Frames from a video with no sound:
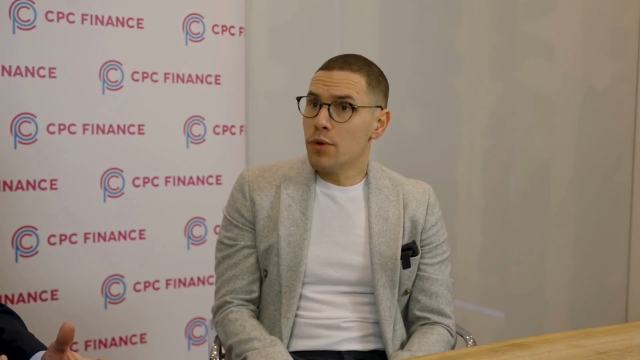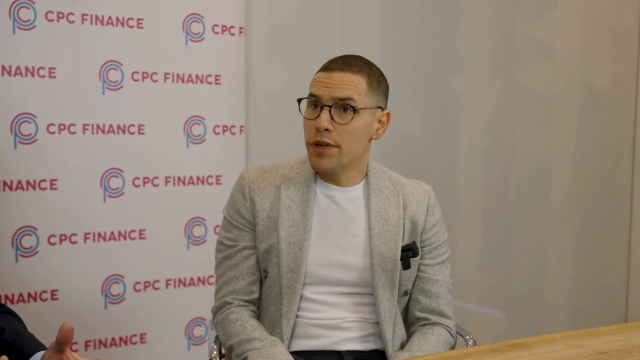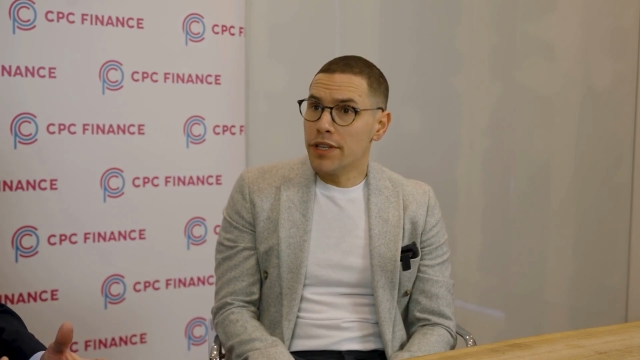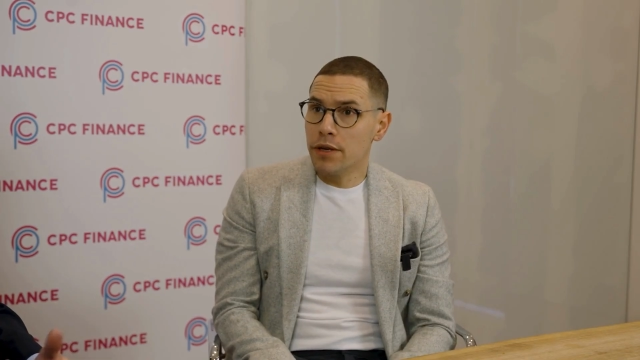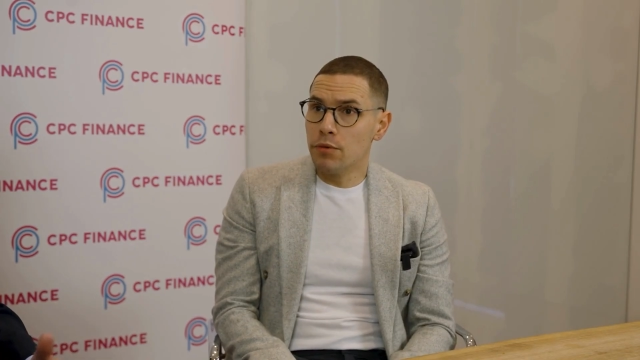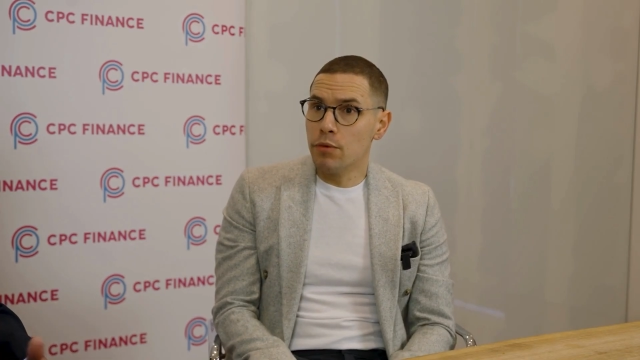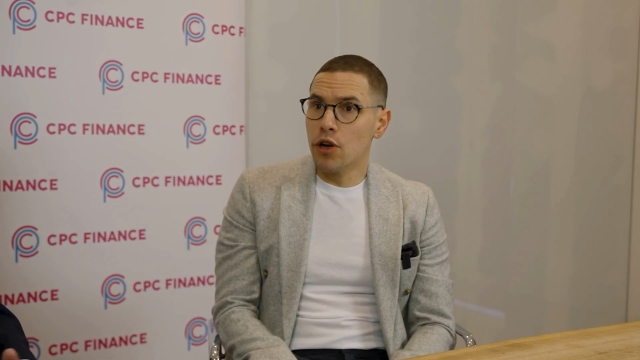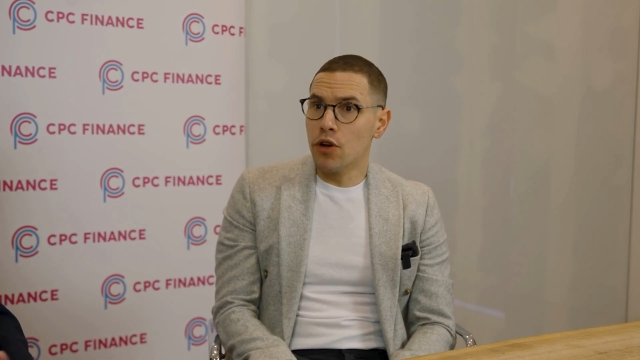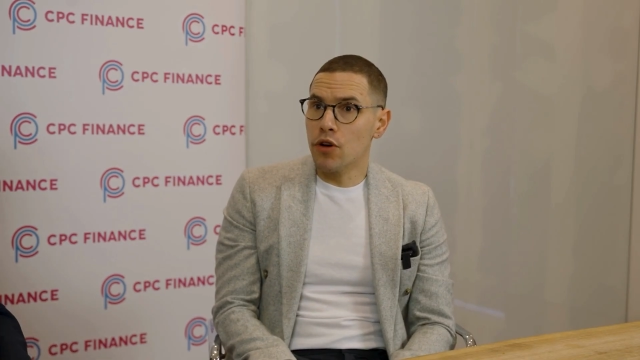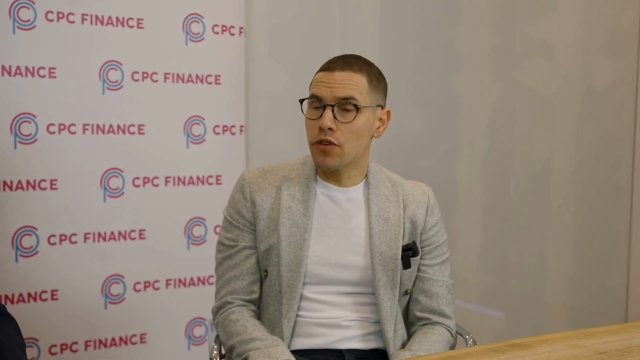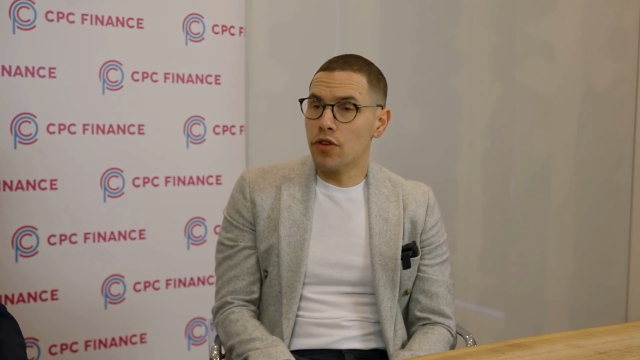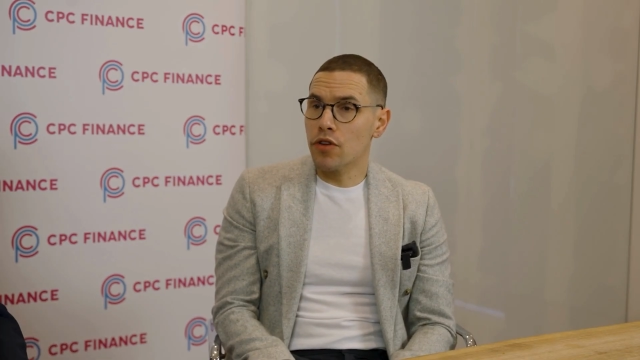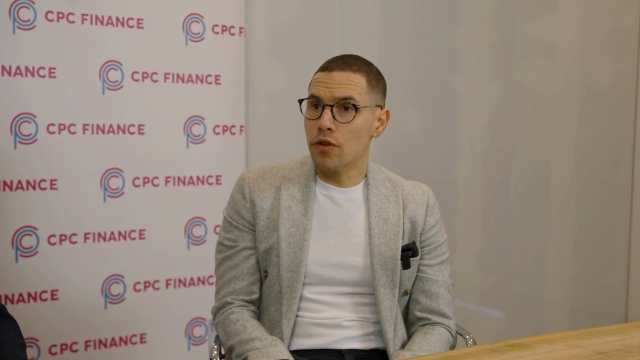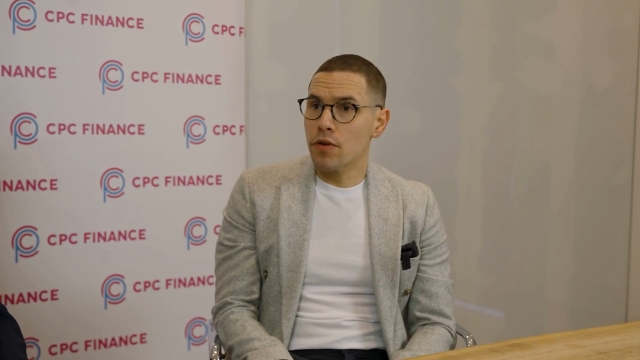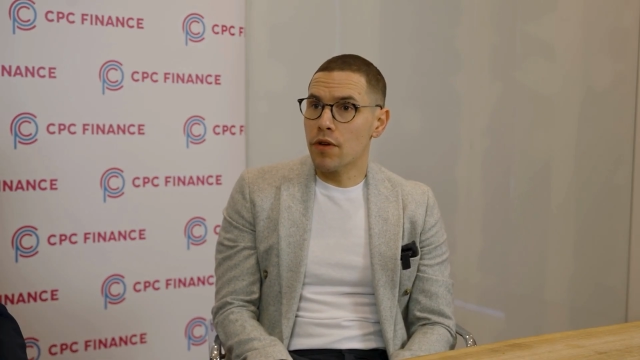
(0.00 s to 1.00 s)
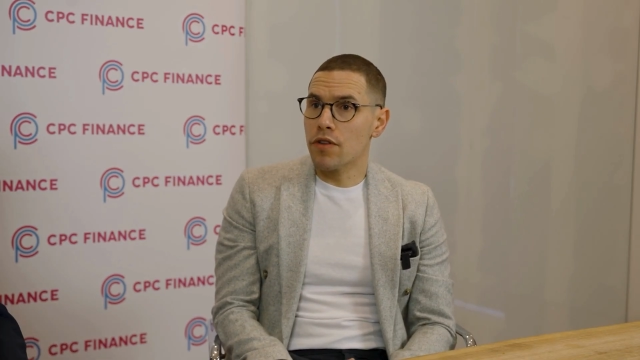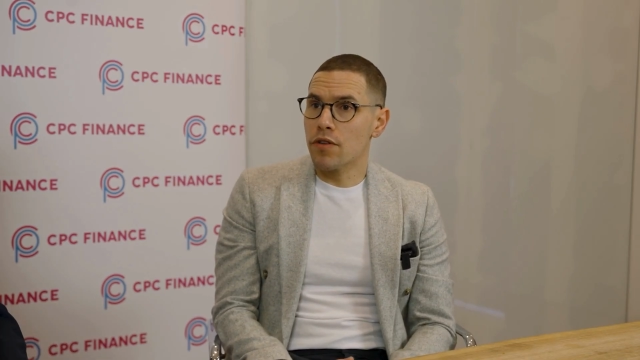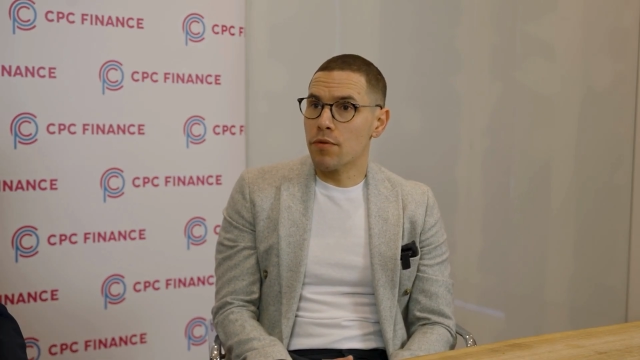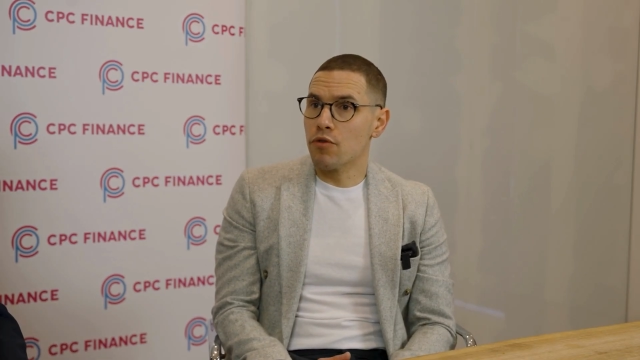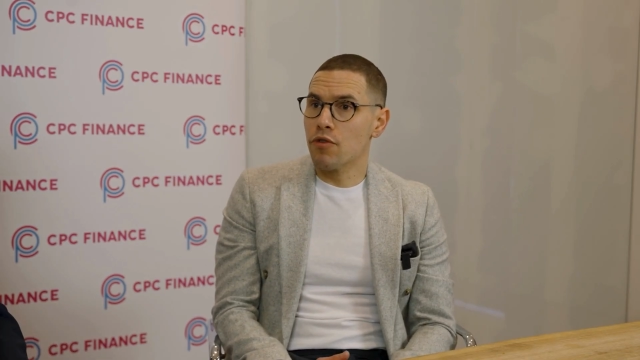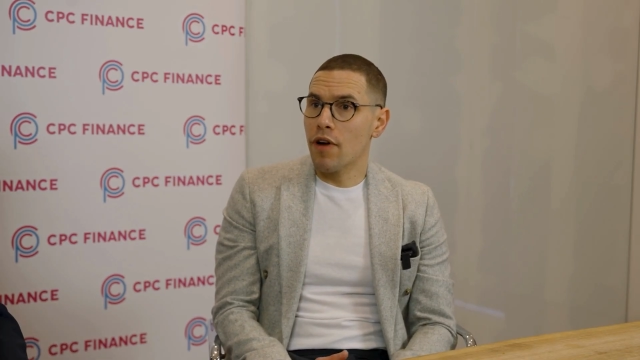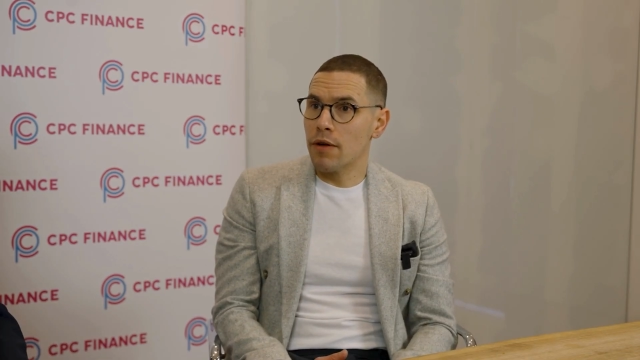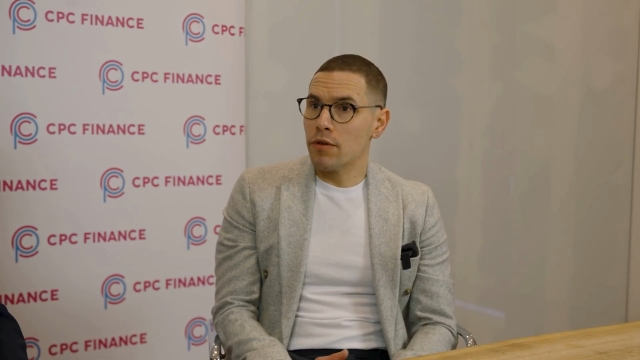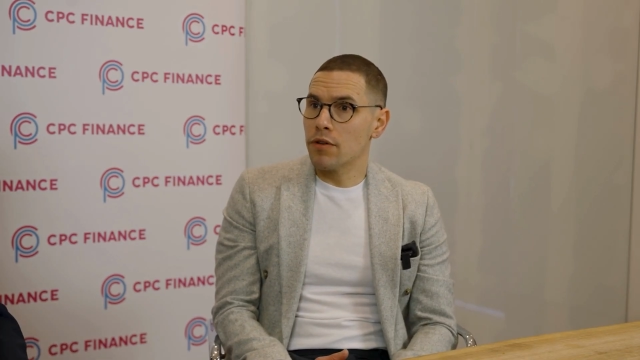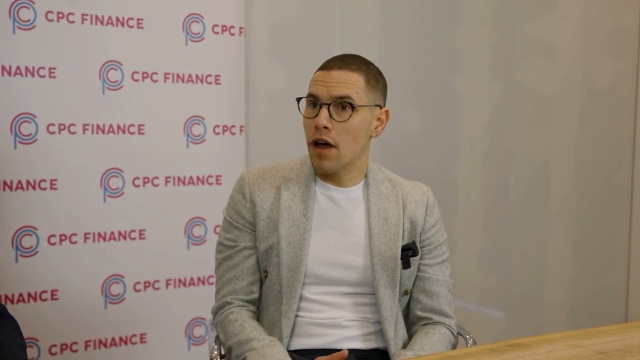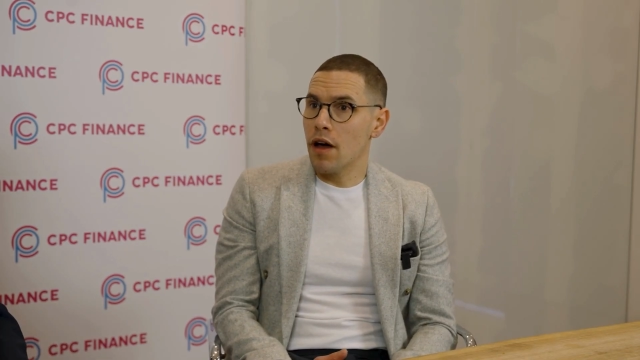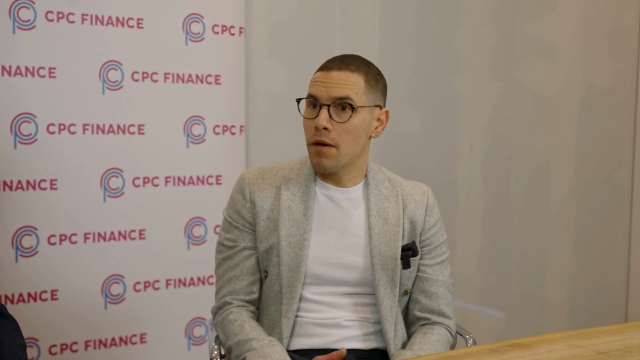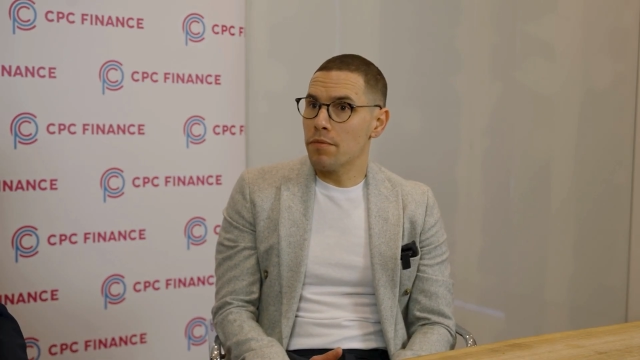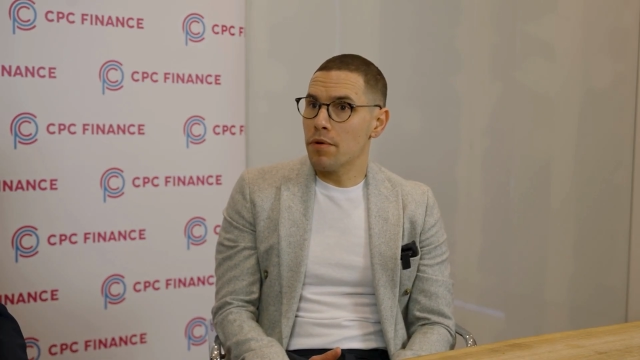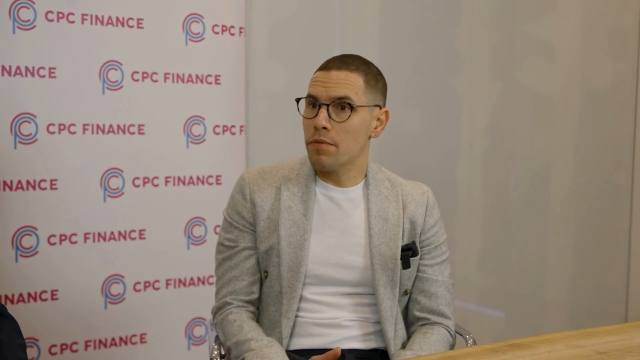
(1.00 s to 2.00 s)
We did. We looked at doing some ground
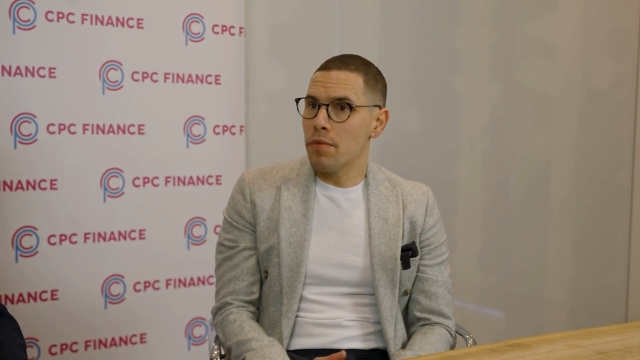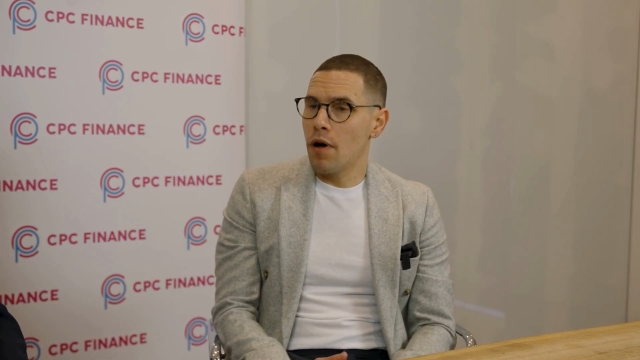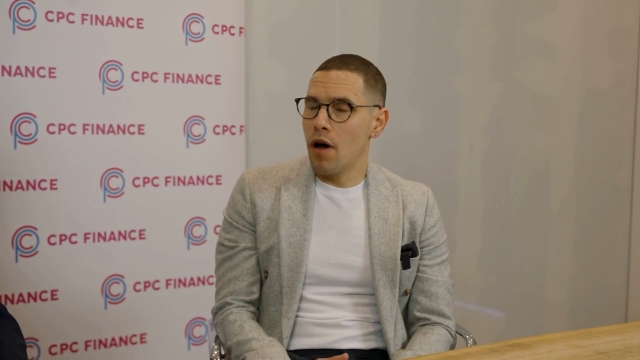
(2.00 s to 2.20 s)
up,